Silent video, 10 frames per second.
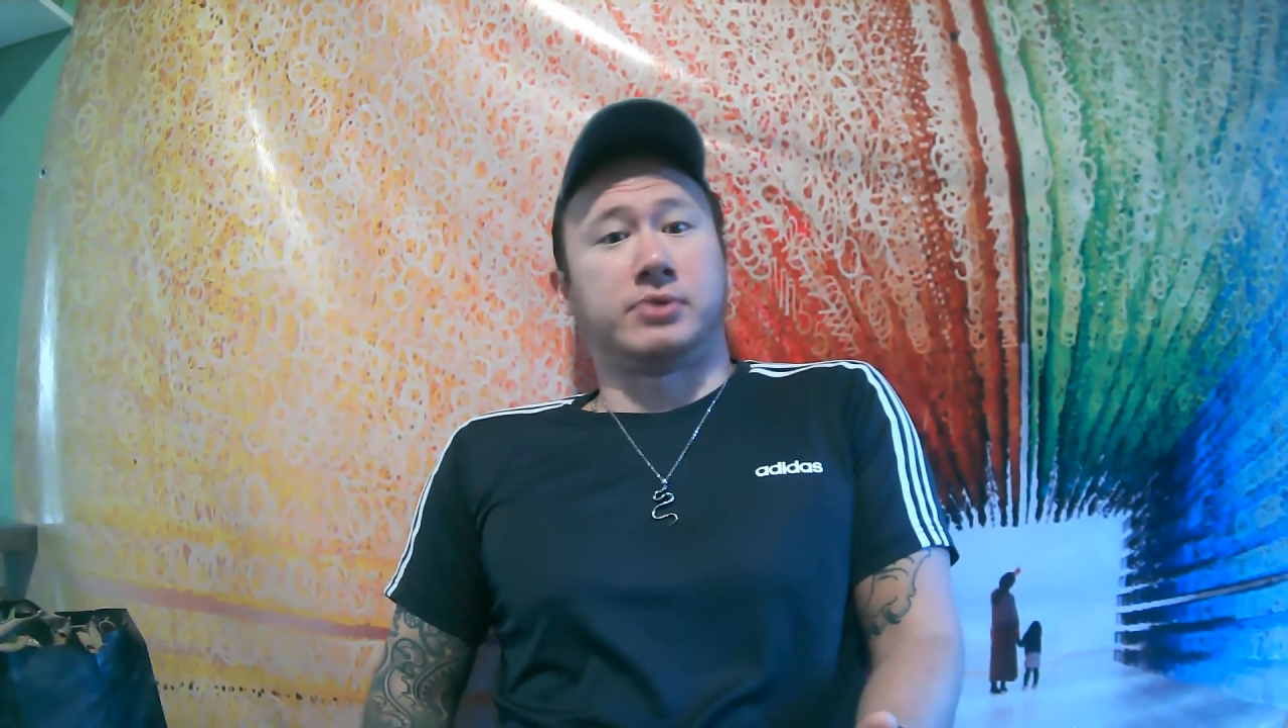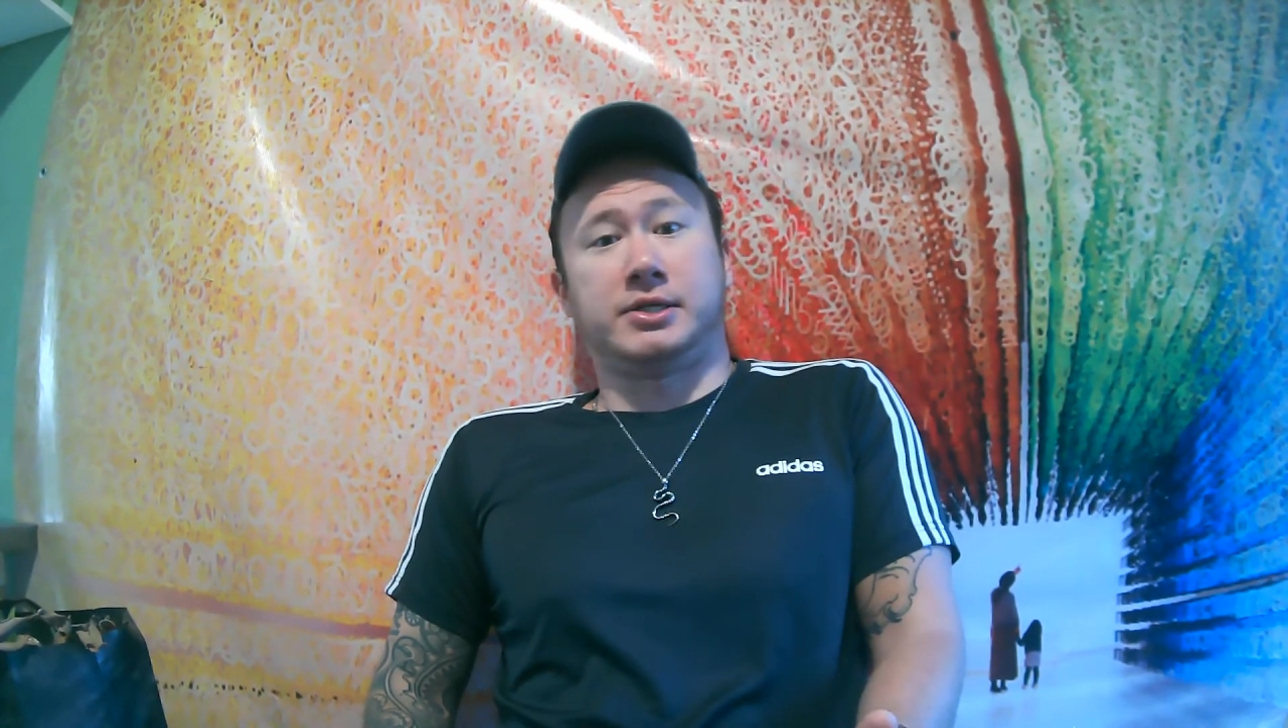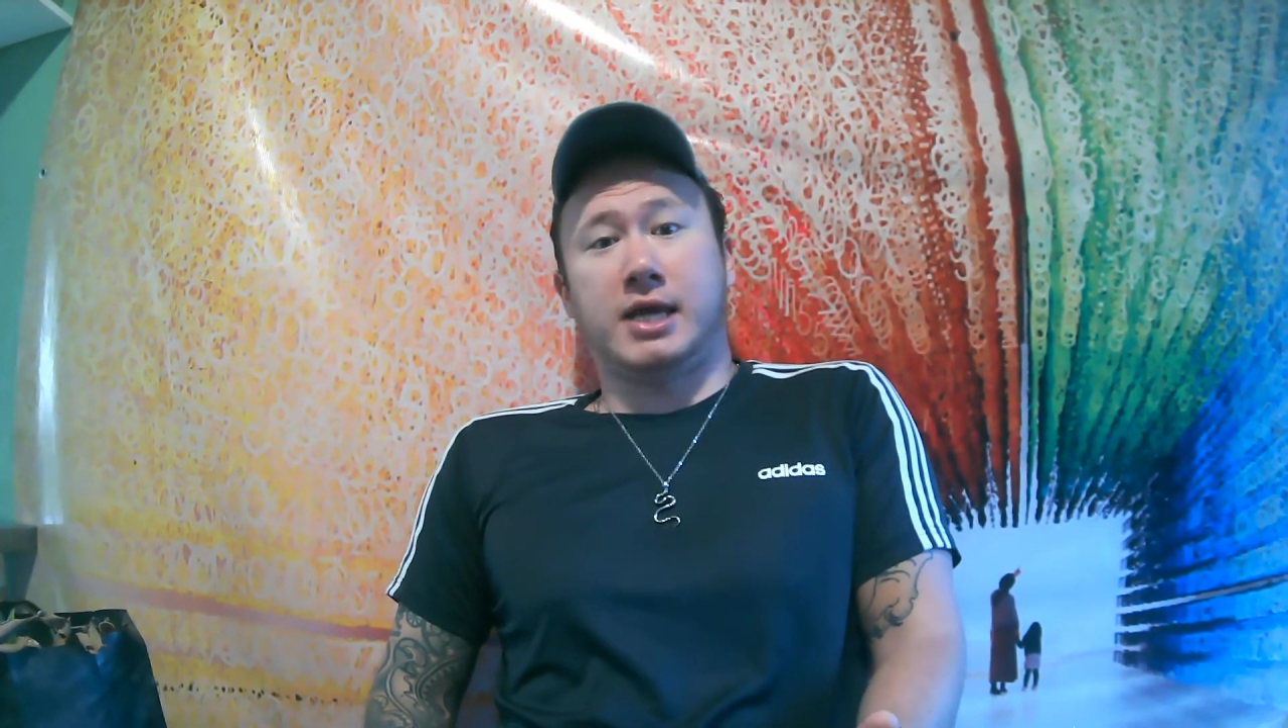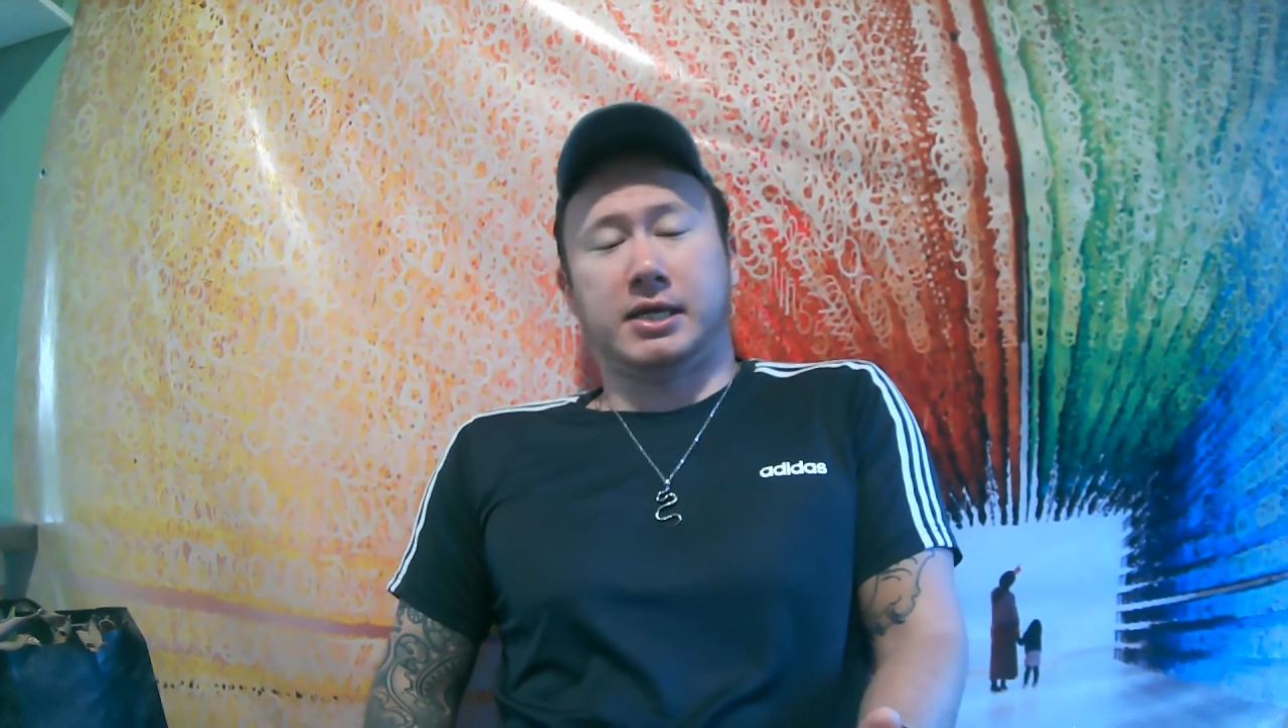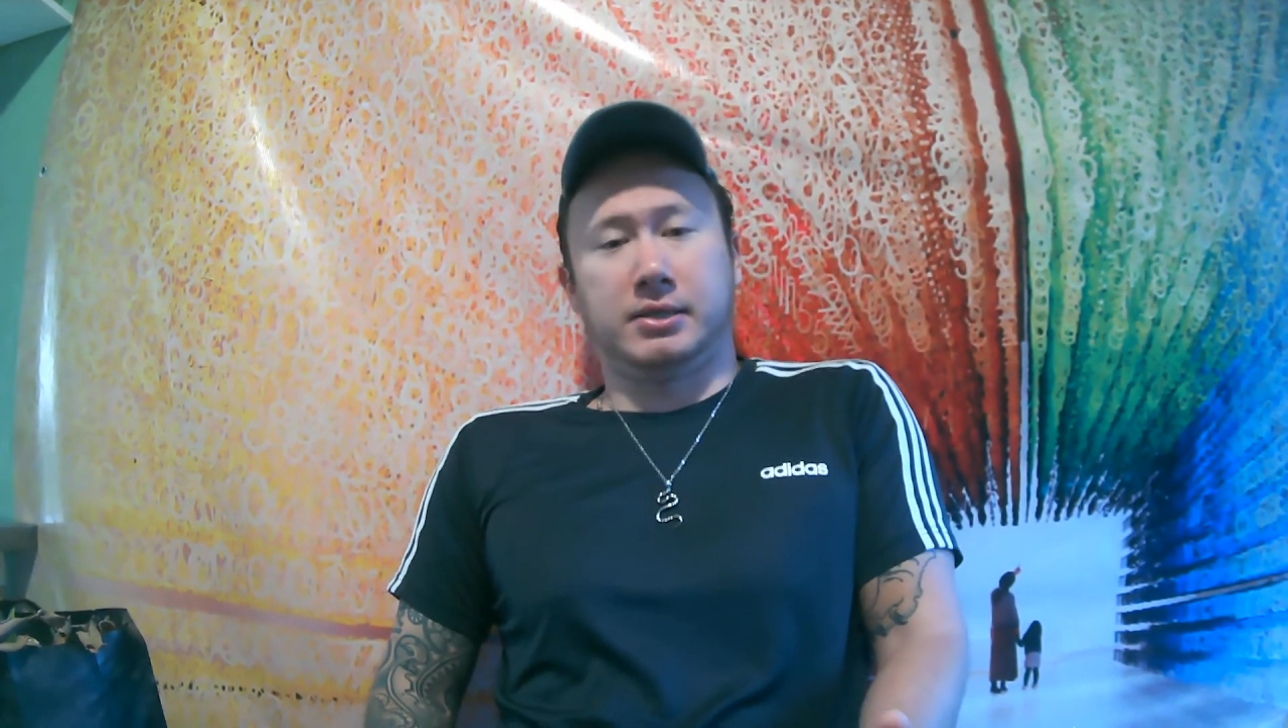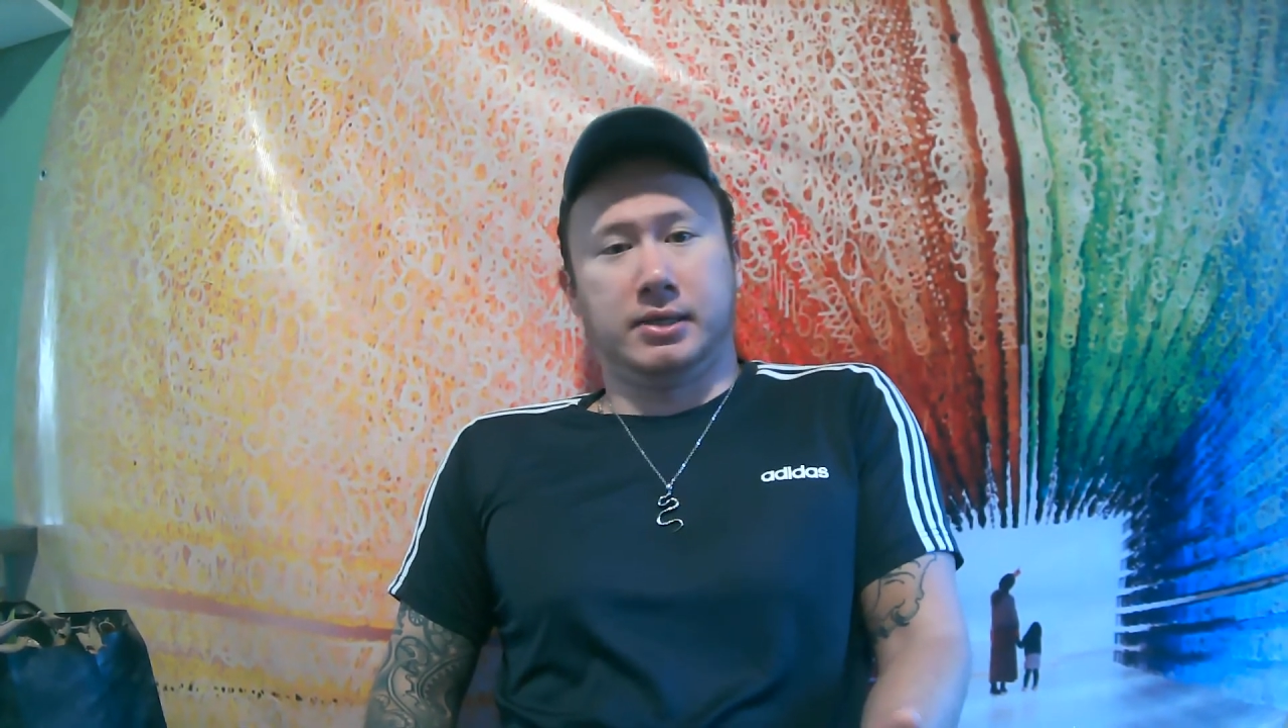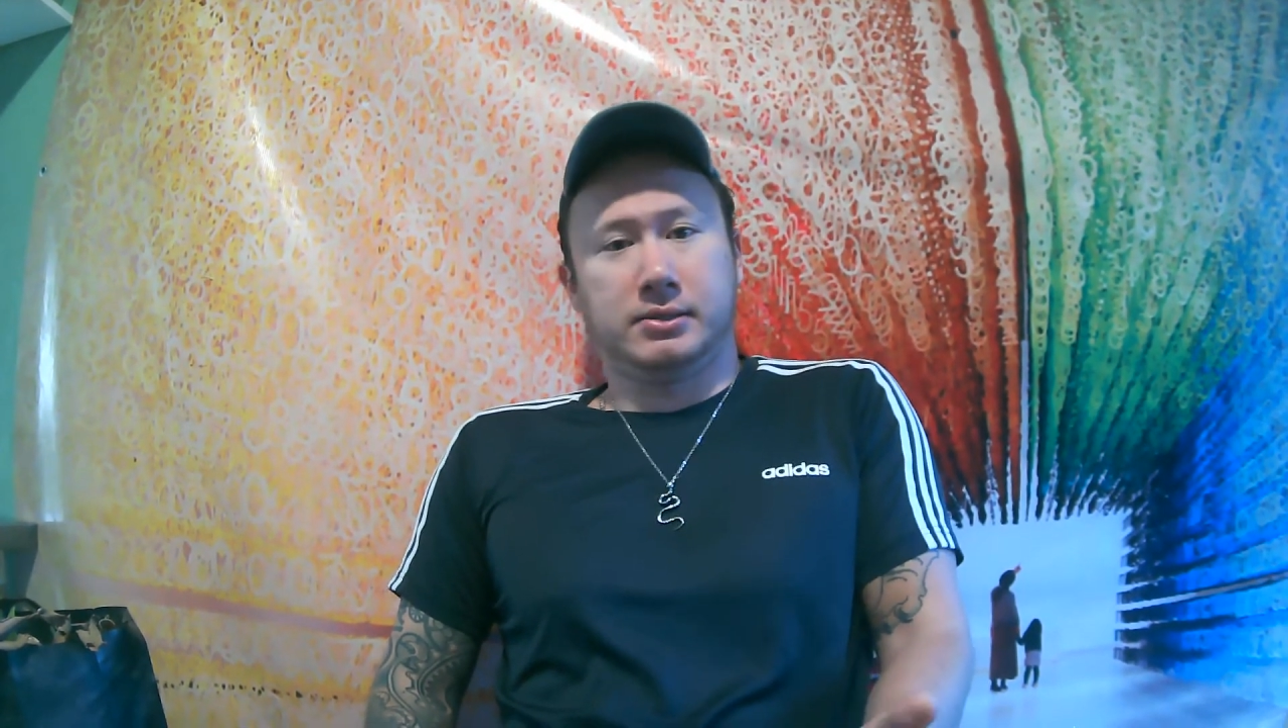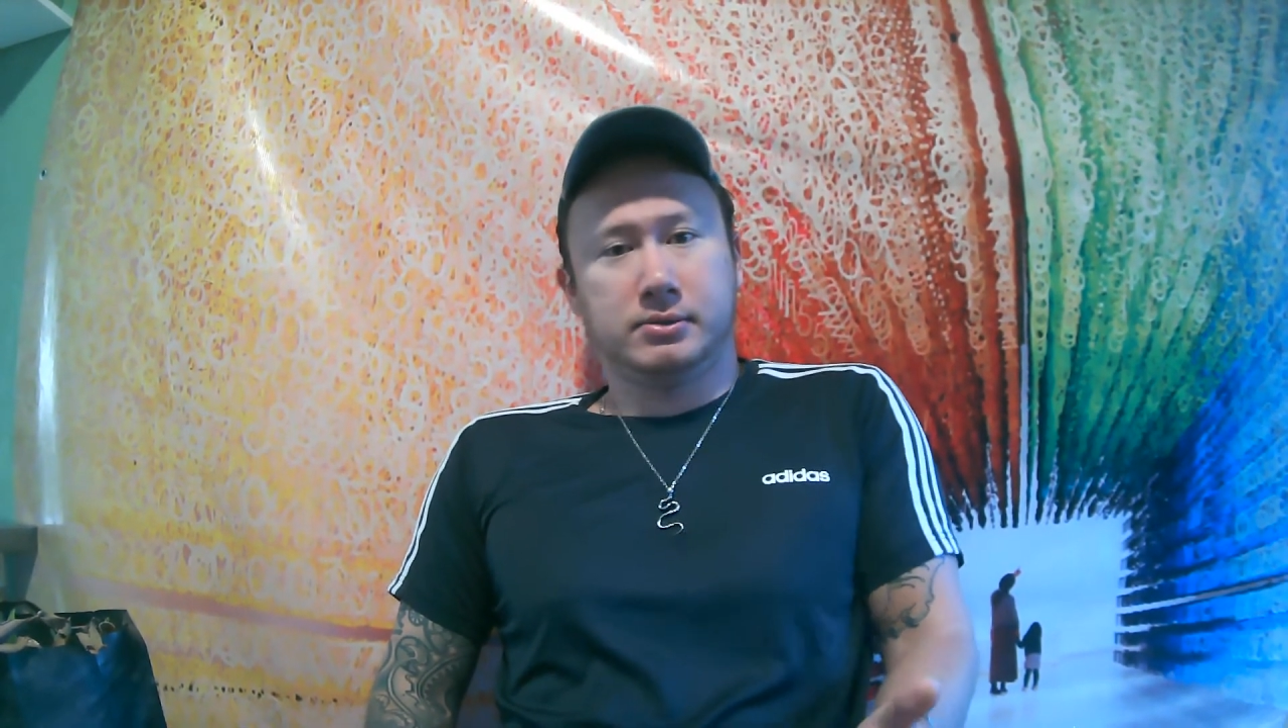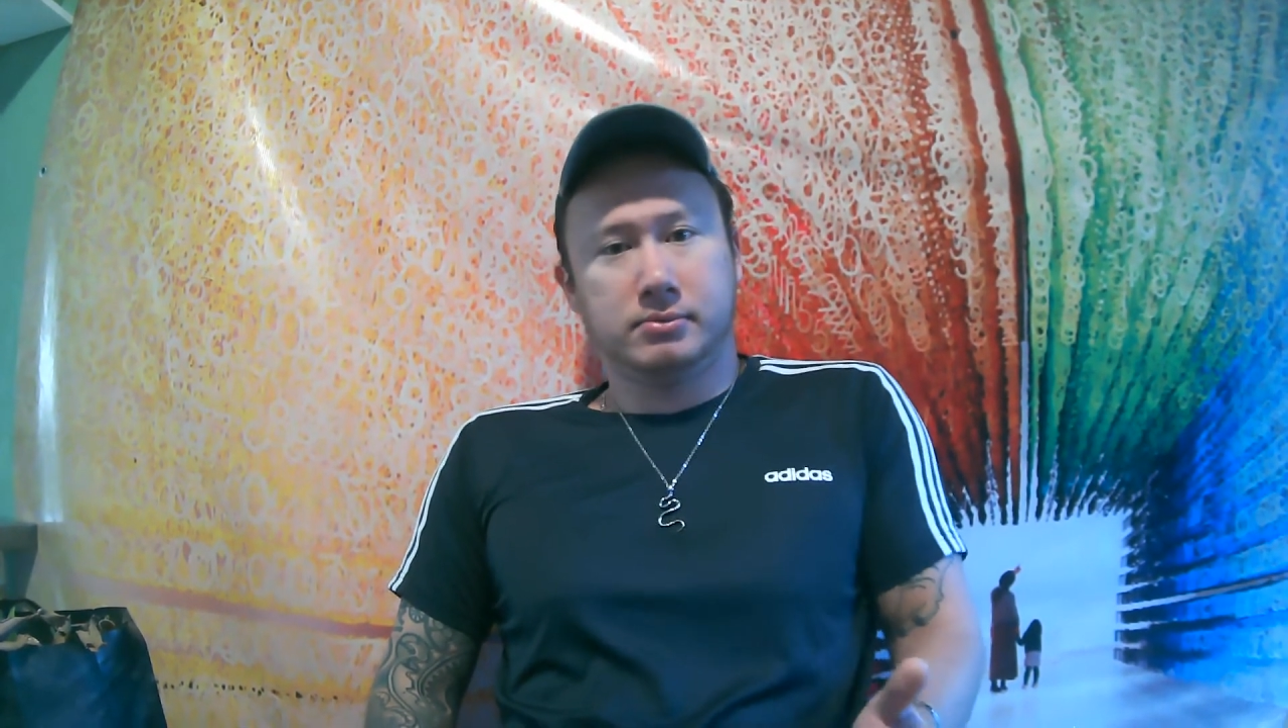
ridiculous.